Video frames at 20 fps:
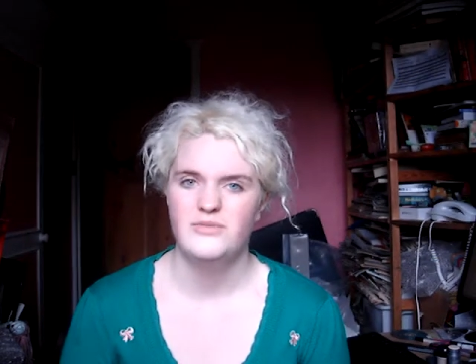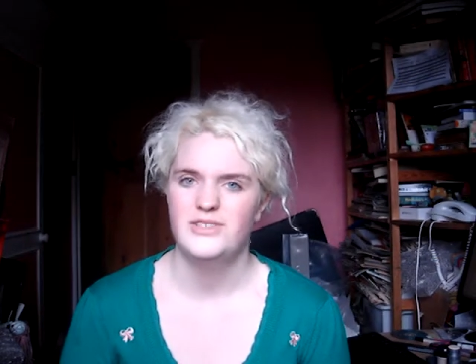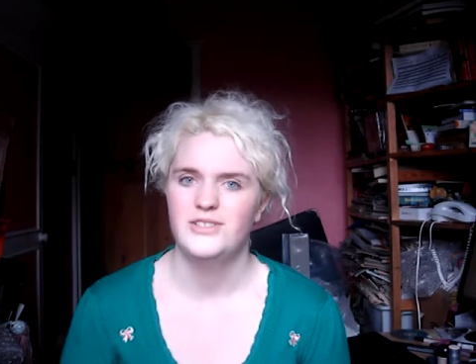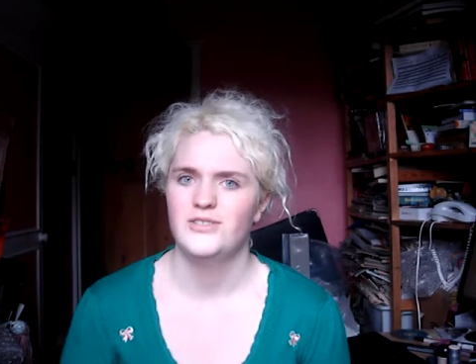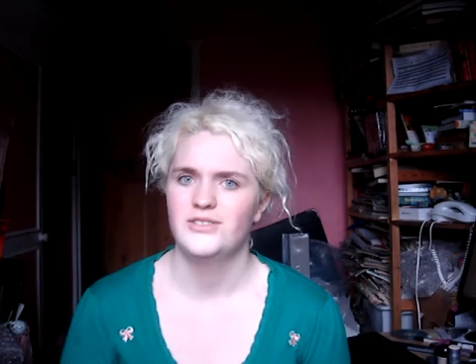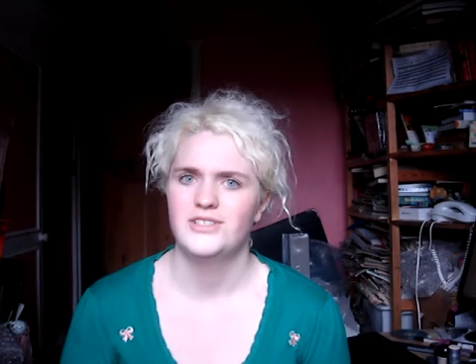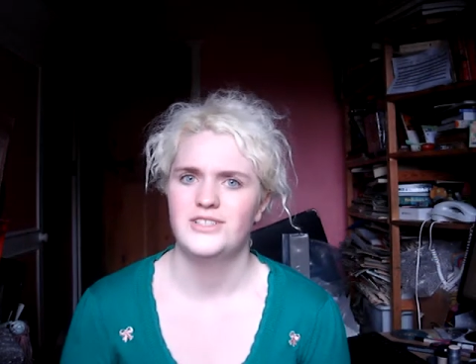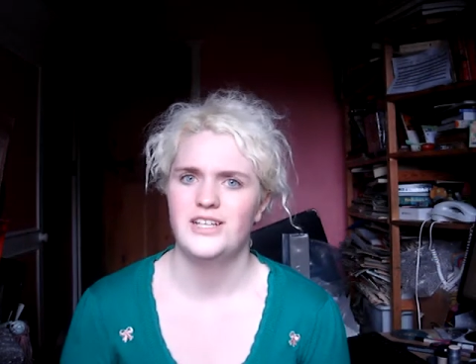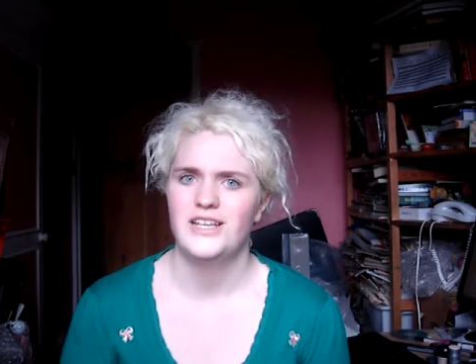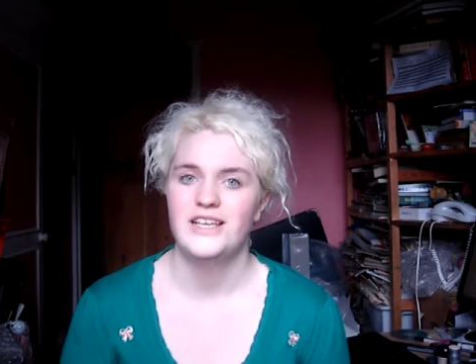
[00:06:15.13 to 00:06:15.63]

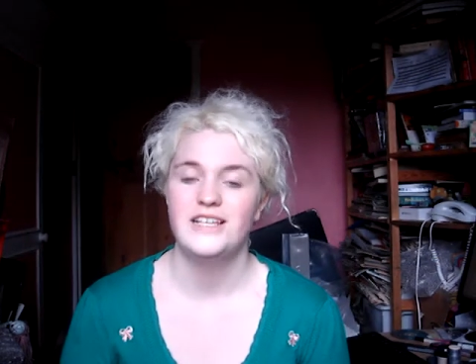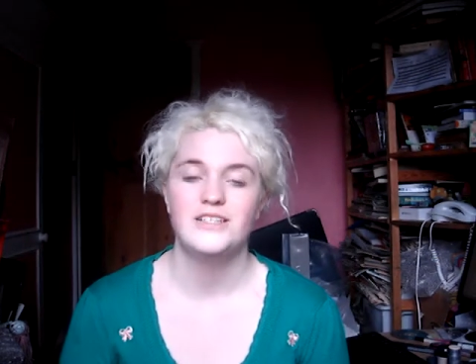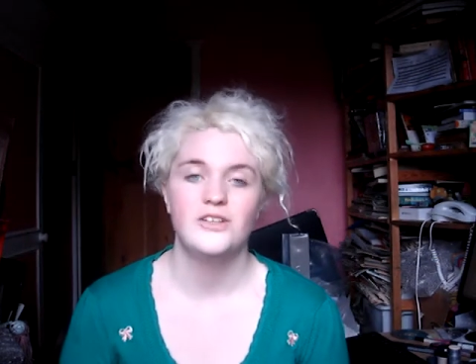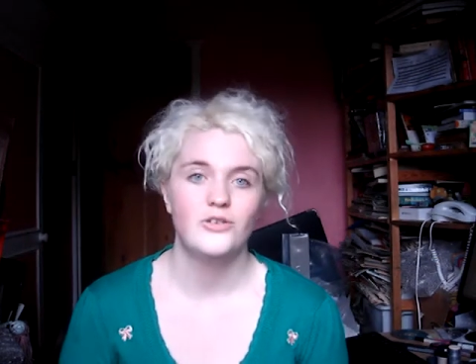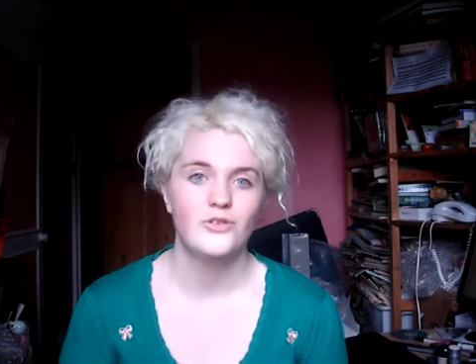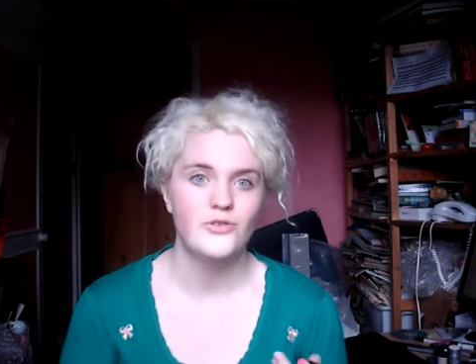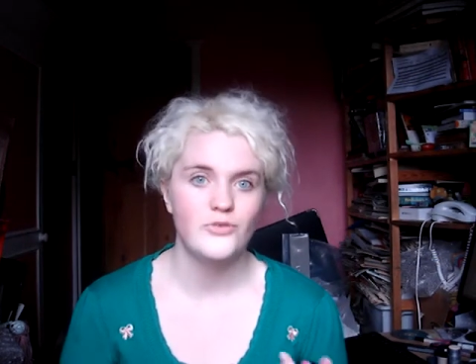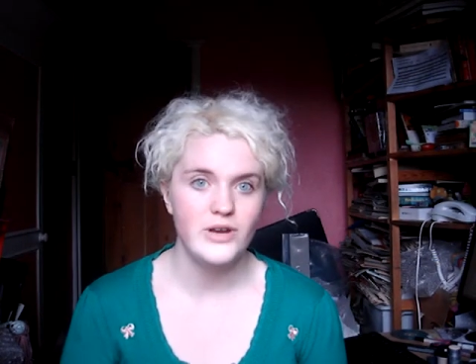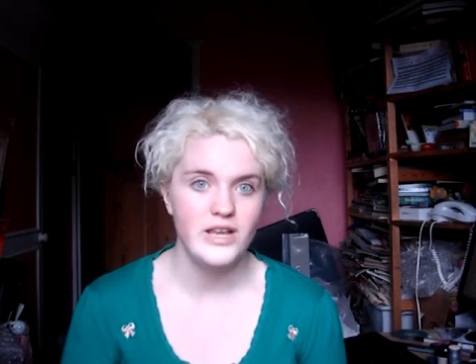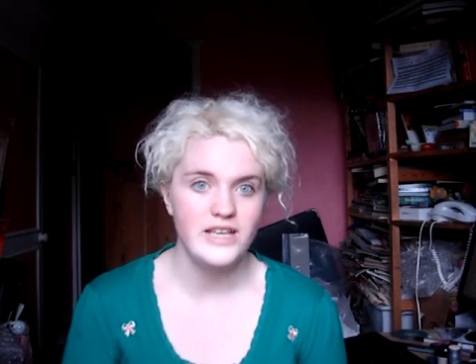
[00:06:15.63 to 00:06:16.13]
It's
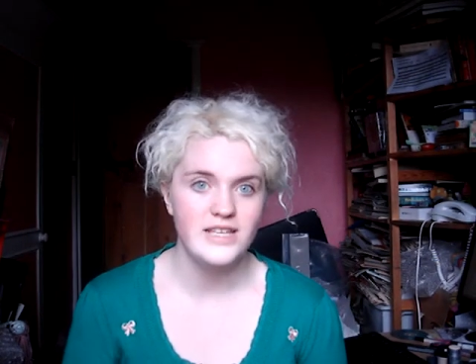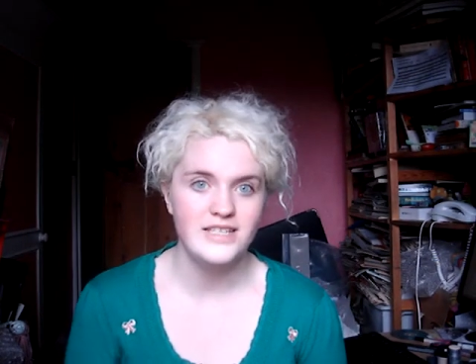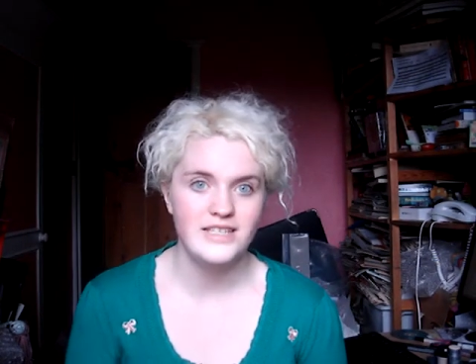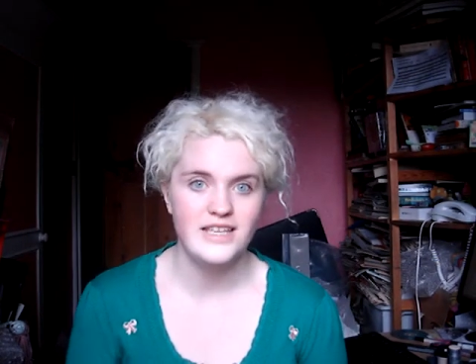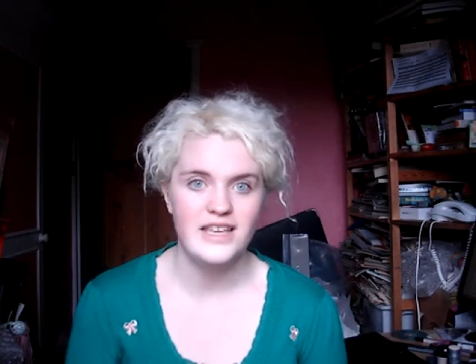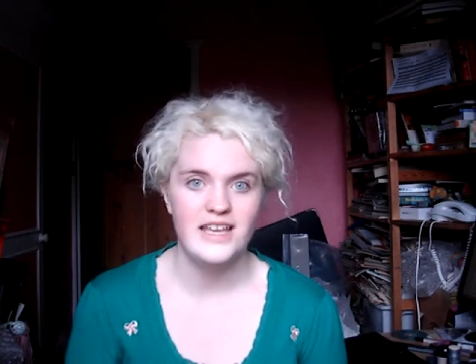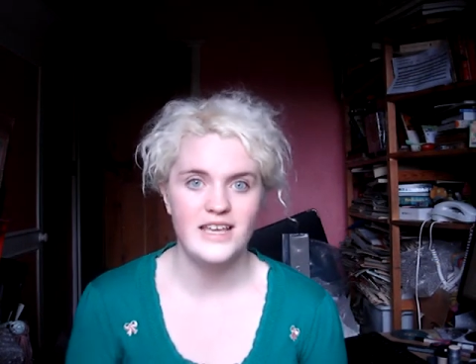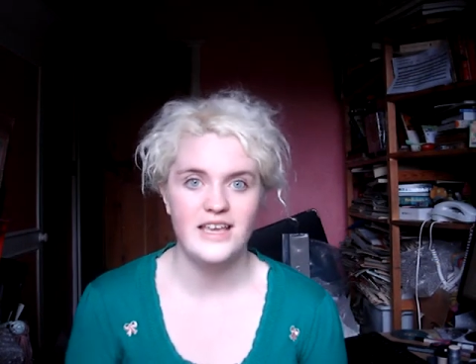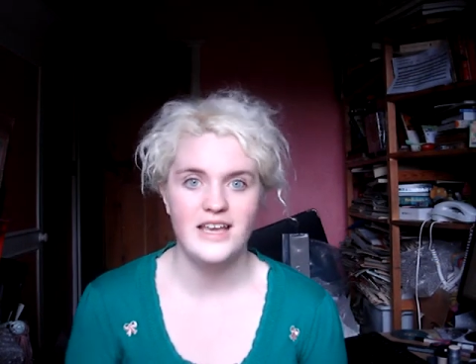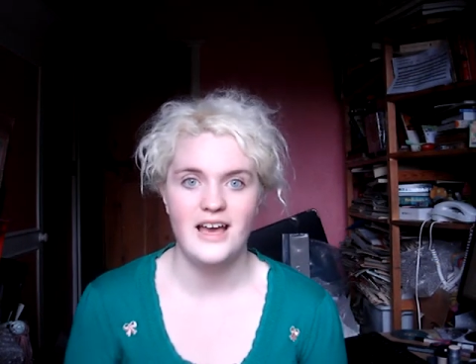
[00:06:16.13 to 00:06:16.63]
not
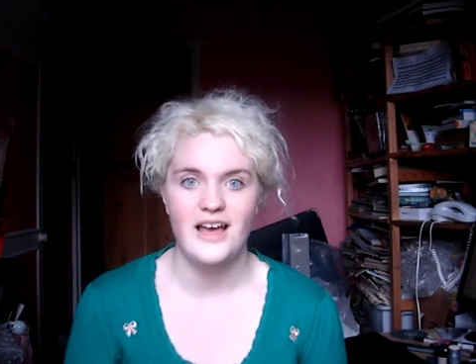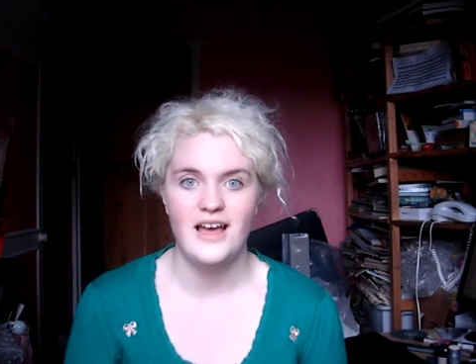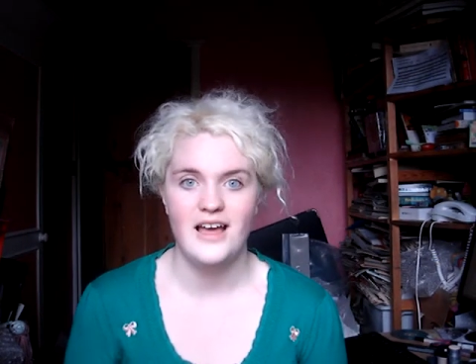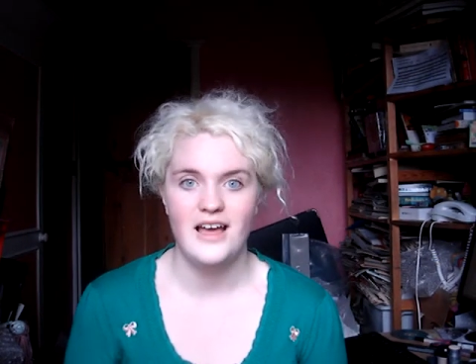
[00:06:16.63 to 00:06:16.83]
greasy.